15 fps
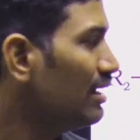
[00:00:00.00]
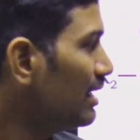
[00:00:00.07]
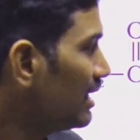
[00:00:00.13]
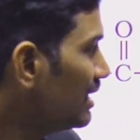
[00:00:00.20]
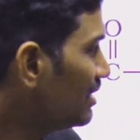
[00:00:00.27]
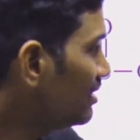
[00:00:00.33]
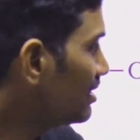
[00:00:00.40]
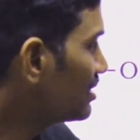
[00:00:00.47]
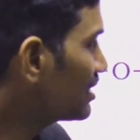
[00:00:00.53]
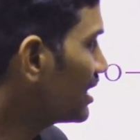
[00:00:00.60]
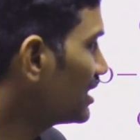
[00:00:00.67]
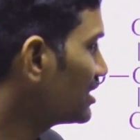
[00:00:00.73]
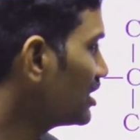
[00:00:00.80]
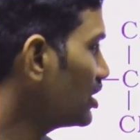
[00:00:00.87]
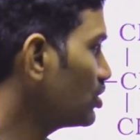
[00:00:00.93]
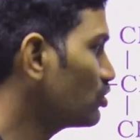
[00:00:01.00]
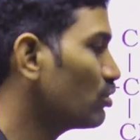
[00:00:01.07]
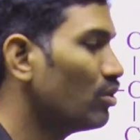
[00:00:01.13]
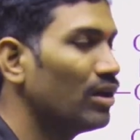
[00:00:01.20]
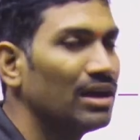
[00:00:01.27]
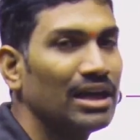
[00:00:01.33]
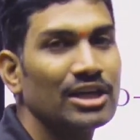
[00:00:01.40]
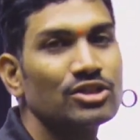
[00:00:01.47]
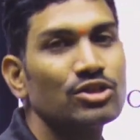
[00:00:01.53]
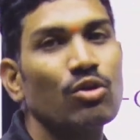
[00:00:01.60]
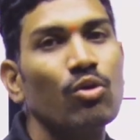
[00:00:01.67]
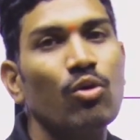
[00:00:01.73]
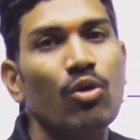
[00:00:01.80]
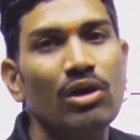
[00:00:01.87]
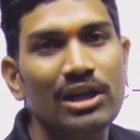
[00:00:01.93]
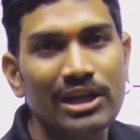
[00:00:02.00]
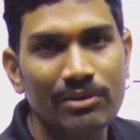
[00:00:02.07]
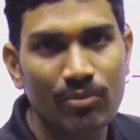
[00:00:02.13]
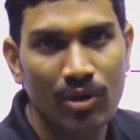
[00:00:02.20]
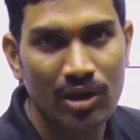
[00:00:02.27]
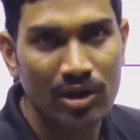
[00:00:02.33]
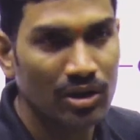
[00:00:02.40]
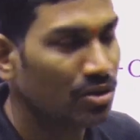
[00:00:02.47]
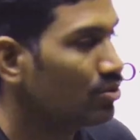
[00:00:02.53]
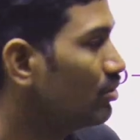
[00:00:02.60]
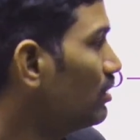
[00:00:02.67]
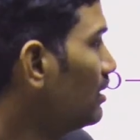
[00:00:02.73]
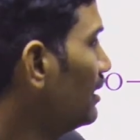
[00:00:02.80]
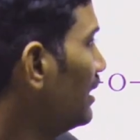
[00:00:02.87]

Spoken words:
In this case, it is called as a choline molecule.